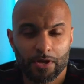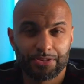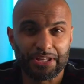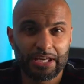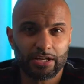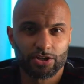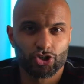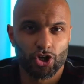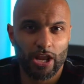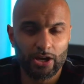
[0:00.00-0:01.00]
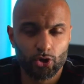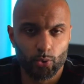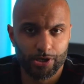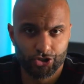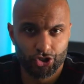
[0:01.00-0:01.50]
The English
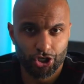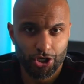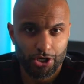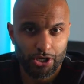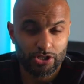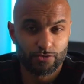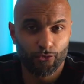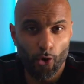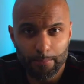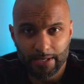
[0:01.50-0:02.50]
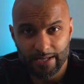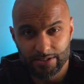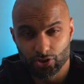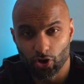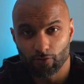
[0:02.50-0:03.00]
language is
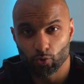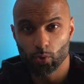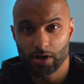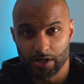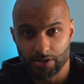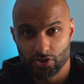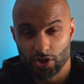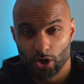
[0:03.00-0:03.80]
formulated of words